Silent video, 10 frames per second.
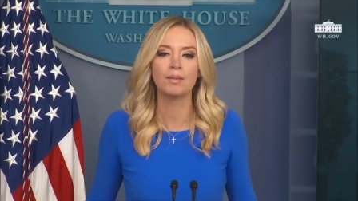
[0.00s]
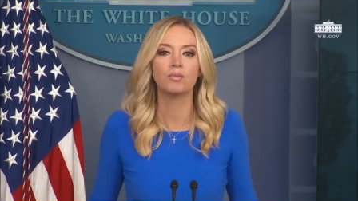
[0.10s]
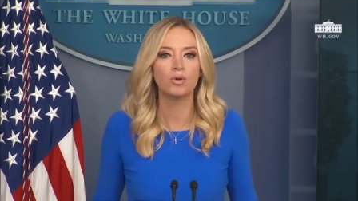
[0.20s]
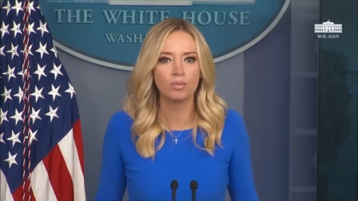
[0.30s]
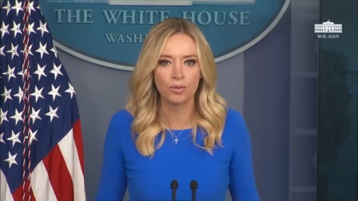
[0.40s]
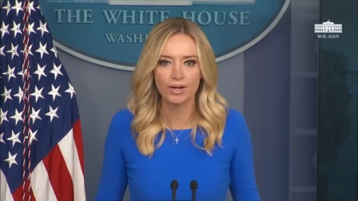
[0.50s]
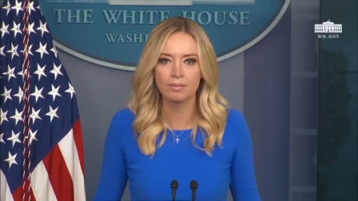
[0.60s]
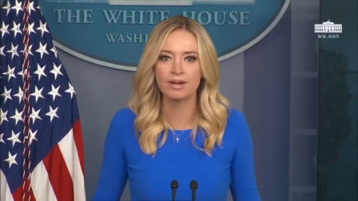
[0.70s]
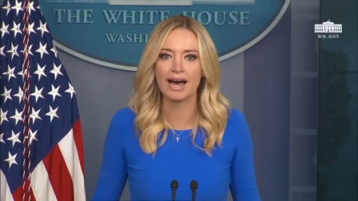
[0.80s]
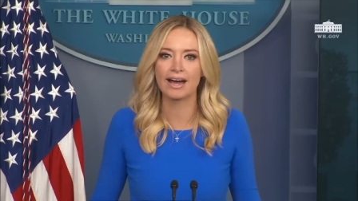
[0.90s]
and will
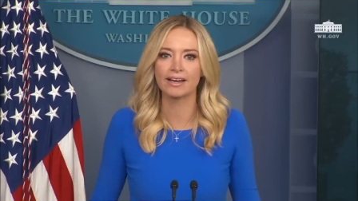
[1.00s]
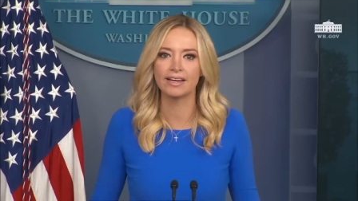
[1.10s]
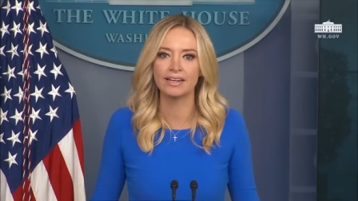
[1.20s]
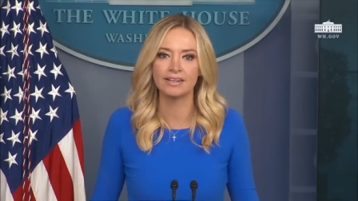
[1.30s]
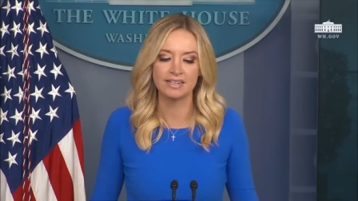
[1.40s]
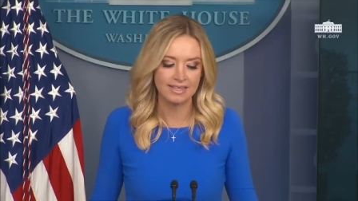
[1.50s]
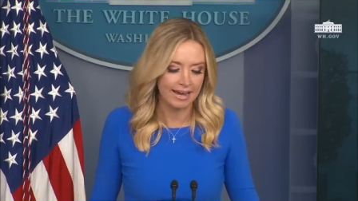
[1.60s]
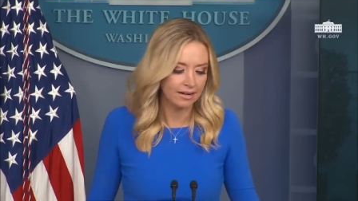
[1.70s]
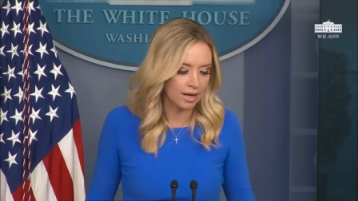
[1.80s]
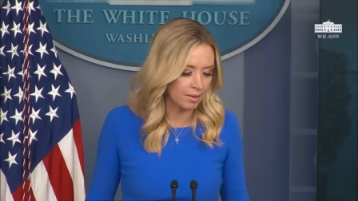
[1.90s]
bring back in this
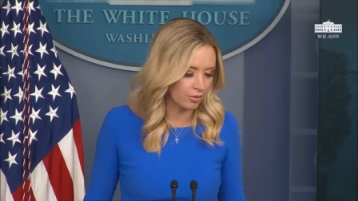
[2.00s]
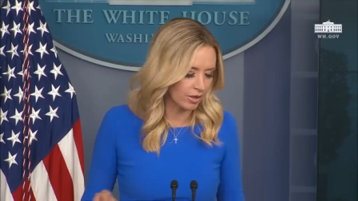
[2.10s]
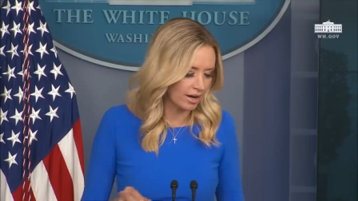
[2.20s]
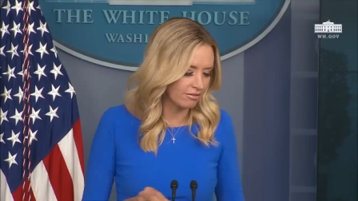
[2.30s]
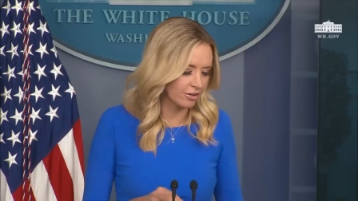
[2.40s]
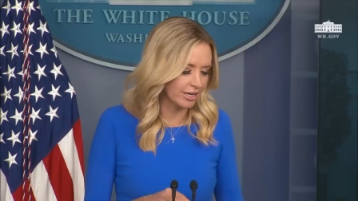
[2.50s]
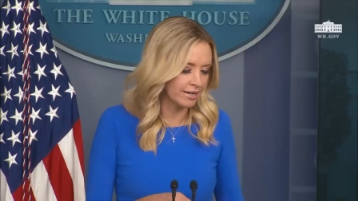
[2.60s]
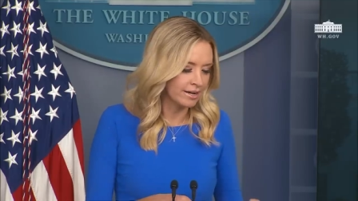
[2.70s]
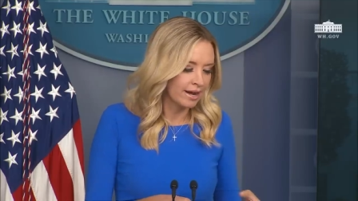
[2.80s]
economic recovery